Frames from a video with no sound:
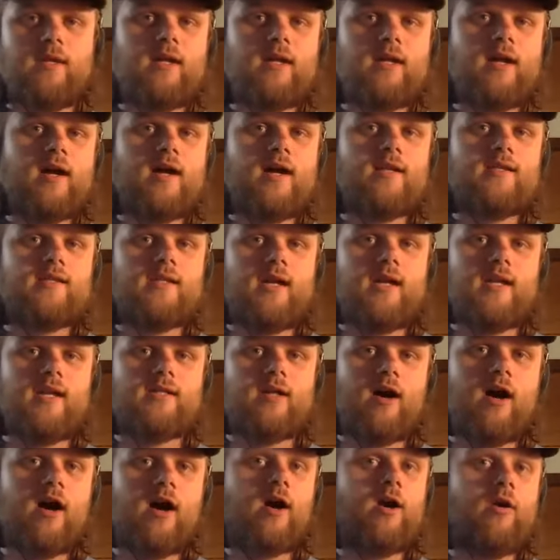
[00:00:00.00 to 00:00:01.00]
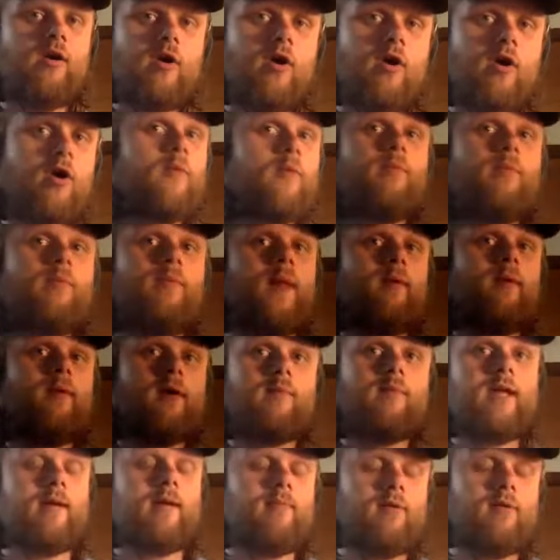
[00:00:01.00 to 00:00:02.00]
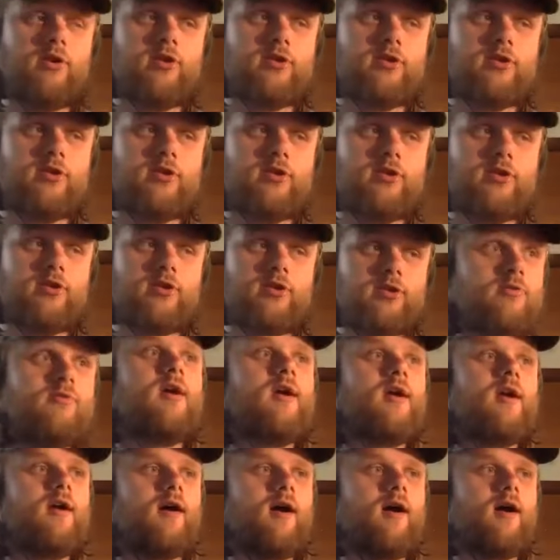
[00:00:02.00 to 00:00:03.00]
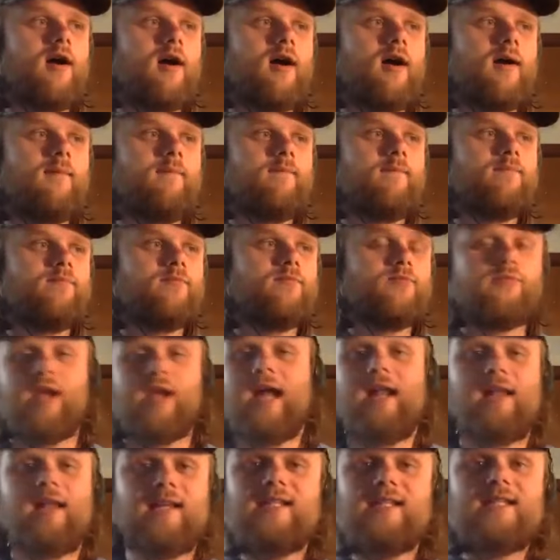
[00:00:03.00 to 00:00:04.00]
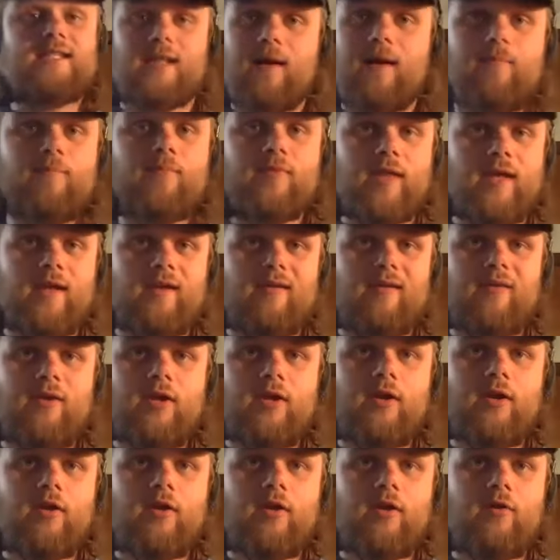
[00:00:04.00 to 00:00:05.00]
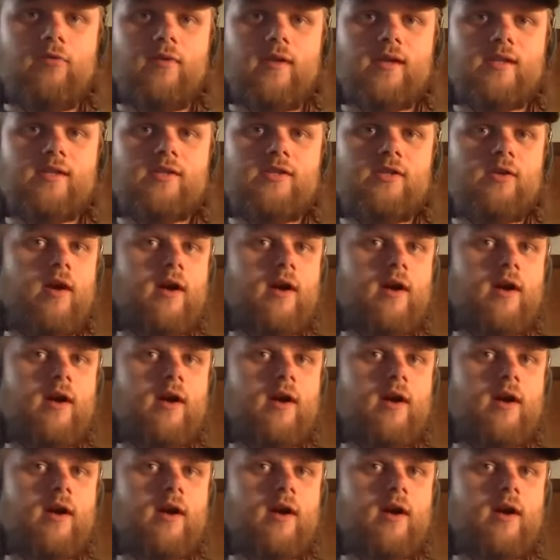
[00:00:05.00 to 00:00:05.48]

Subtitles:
because it's our hope that we'll be able to do at least something, you know, through this.